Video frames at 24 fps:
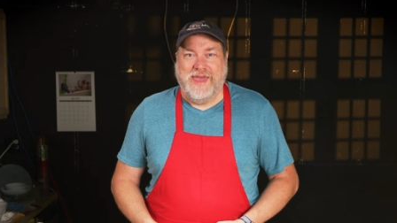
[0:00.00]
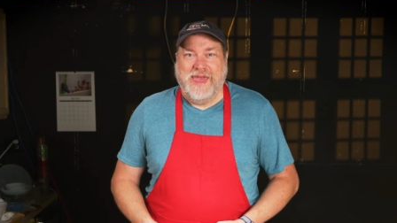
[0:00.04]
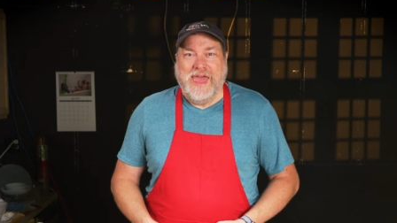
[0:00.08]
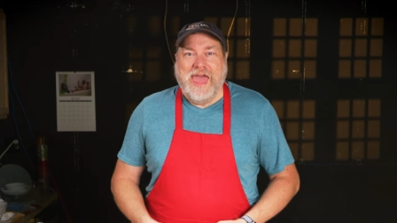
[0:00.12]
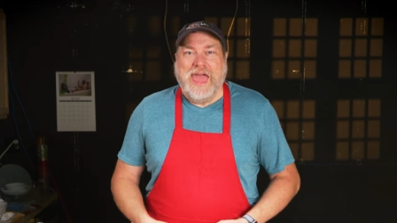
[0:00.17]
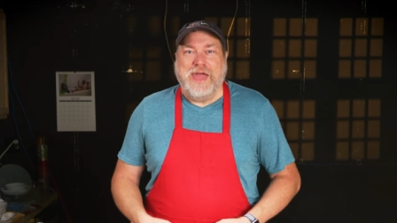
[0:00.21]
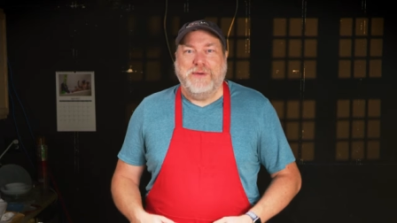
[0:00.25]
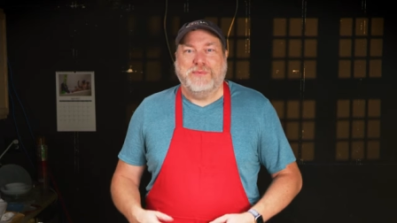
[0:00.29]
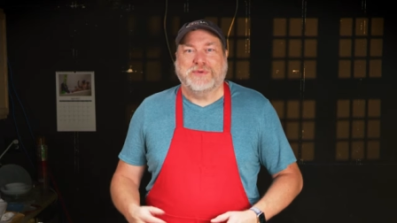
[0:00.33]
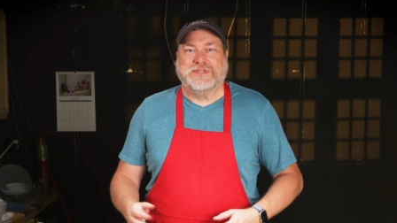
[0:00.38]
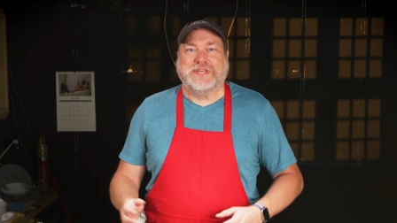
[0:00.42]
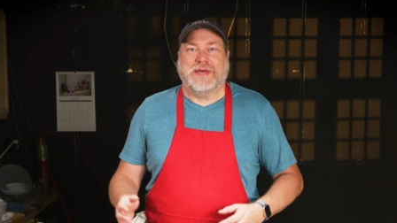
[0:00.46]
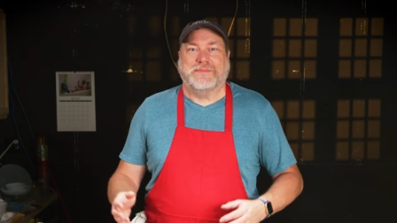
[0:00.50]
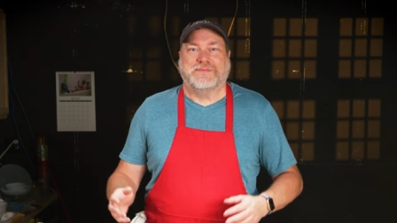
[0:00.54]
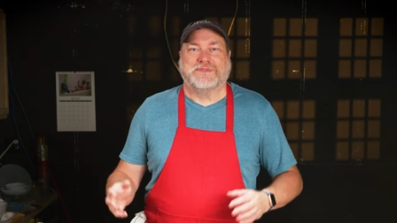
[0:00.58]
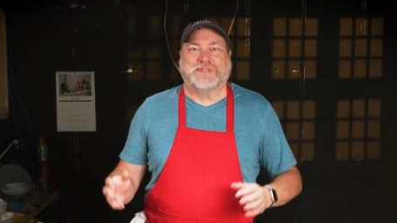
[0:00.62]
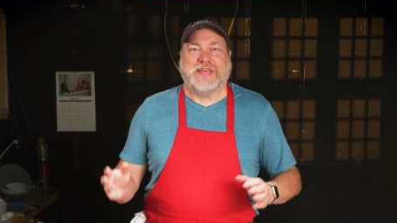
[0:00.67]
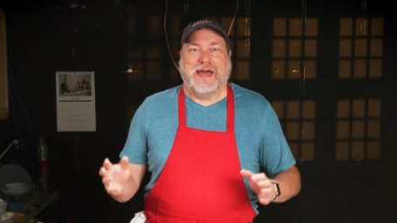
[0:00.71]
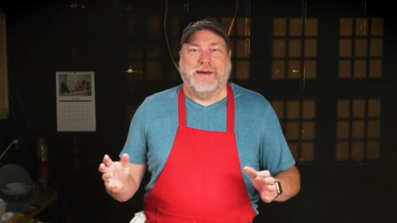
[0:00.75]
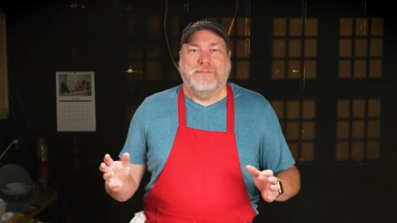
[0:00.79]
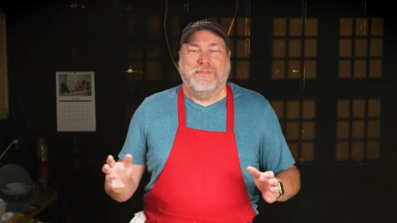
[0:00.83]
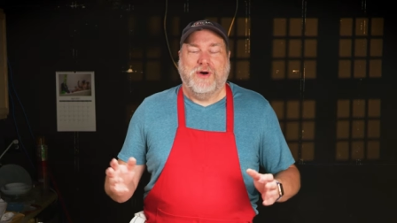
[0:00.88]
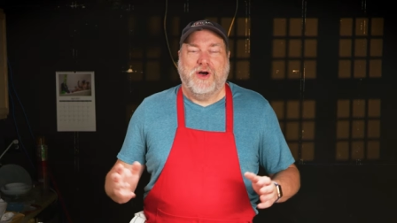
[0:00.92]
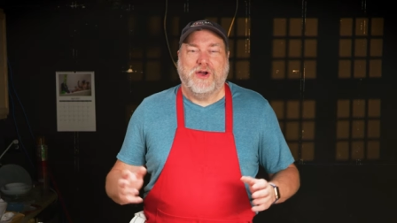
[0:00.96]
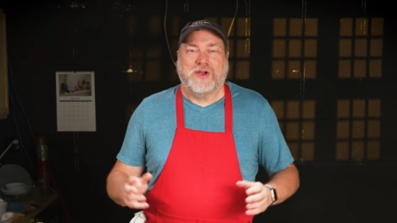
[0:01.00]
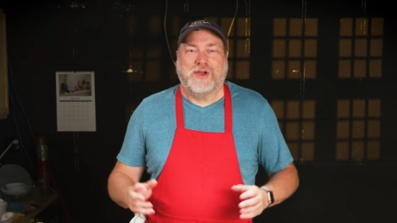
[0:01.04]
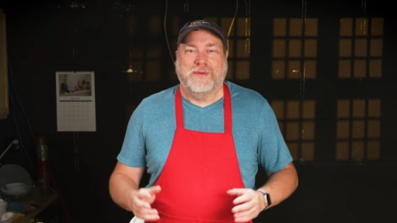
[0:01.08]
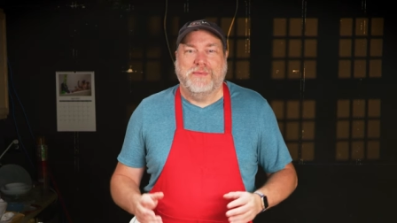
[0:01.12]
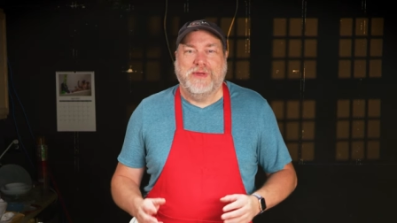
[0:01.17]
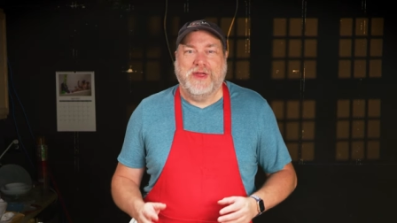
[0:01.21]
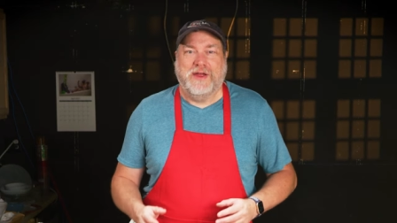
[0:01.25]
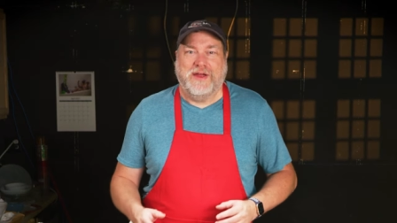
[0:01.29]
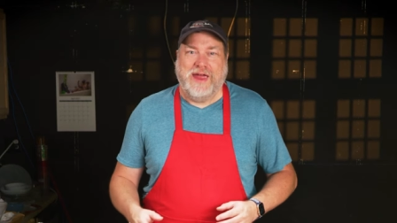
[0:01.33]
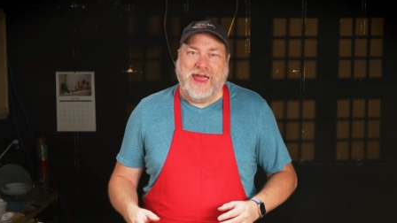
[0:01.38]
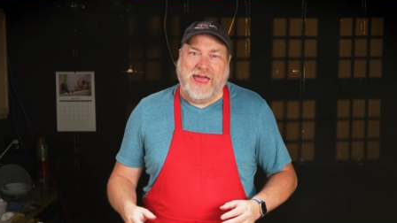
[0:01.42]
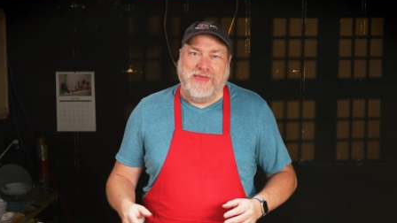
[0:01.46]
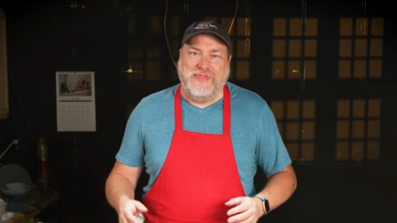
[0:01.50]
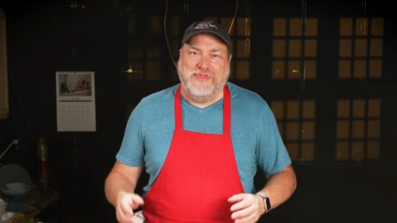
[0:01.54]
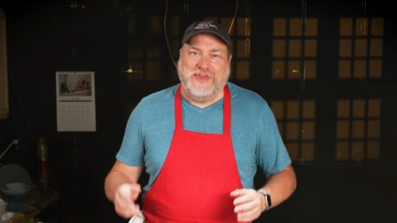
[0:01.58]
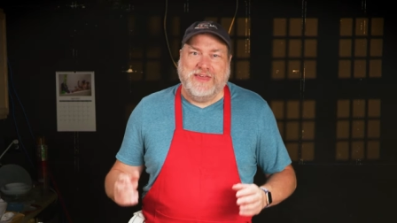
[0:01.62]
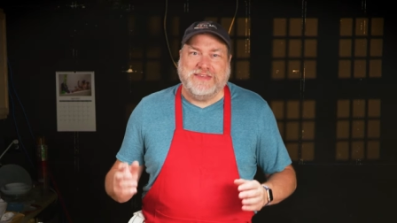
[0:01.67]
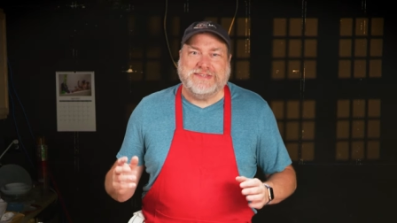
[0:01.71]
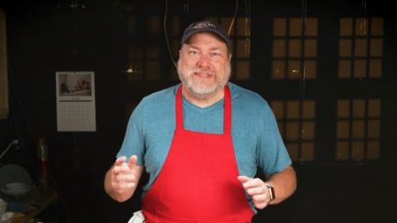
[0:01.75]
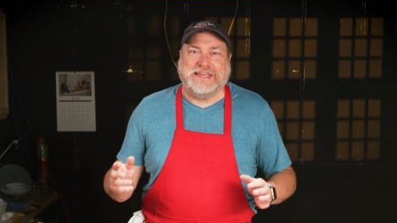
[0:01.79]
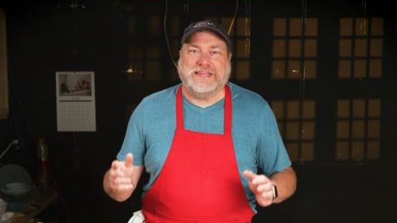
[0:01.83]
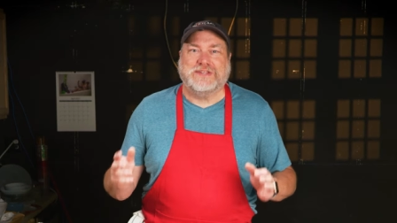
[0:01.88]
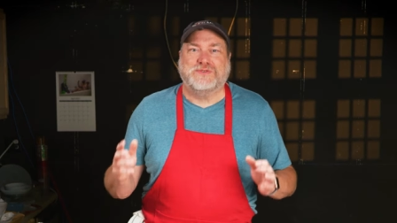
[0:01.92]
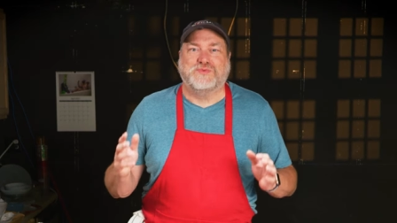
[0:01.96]
Hey, what's up? Scott Balkum here, and
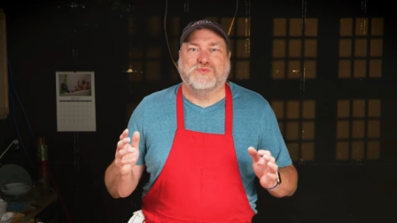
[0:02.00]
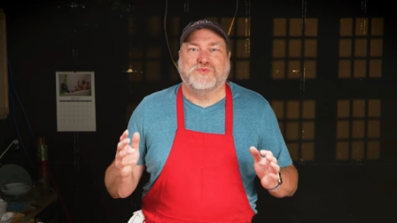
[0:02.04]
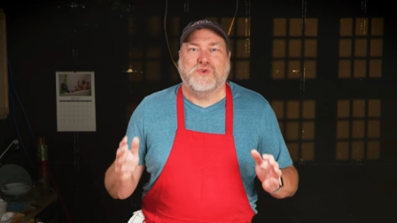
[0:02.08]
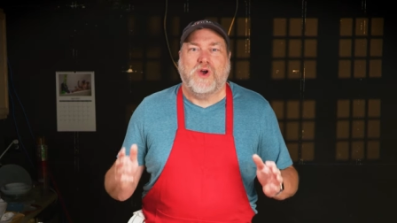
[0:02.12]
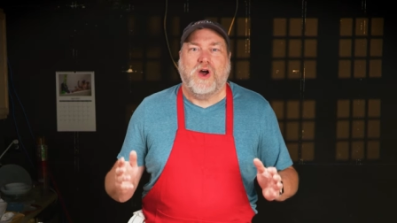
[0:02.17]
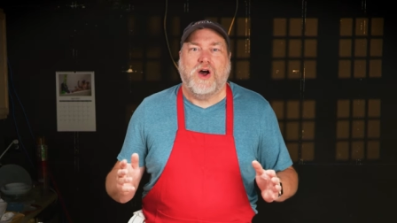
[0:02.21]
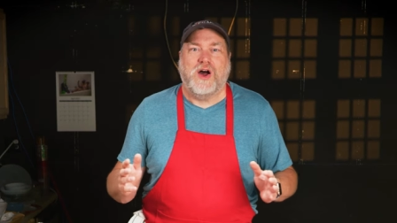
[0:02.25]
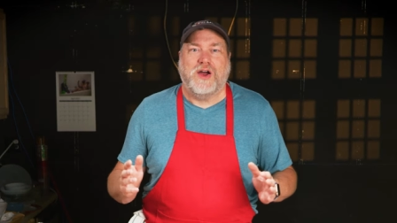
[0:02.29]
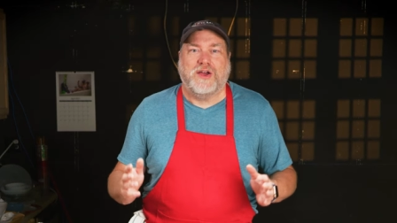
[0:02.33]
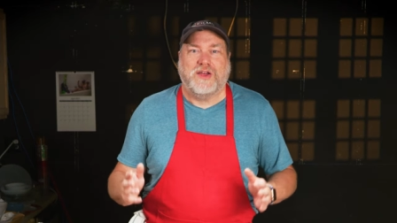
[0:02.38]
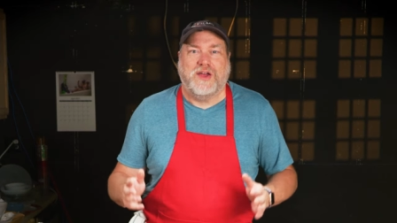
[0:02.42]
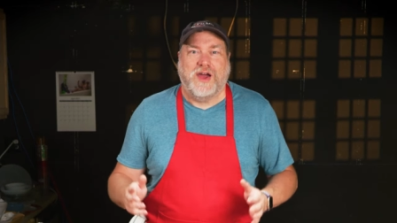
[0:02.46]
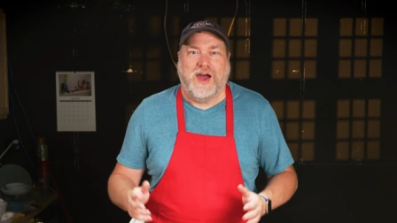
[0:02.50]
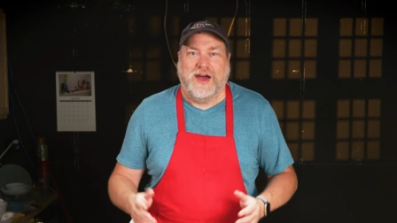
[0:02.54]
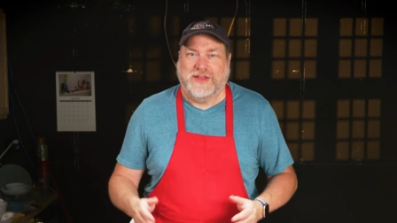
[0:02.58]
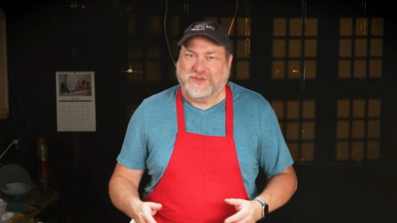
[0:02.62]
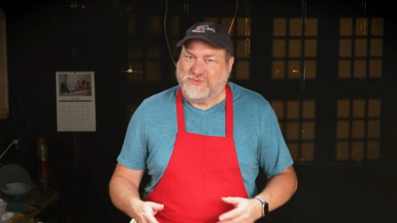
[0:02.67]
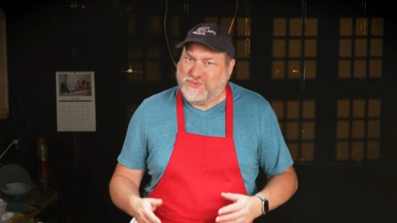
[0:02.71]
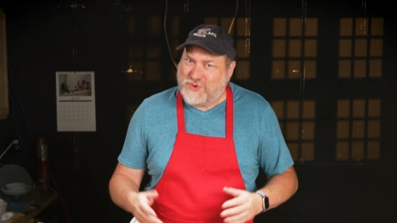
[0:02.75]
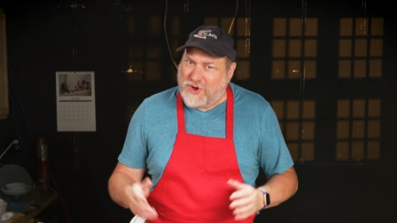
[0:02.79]
this is Raw Cuts.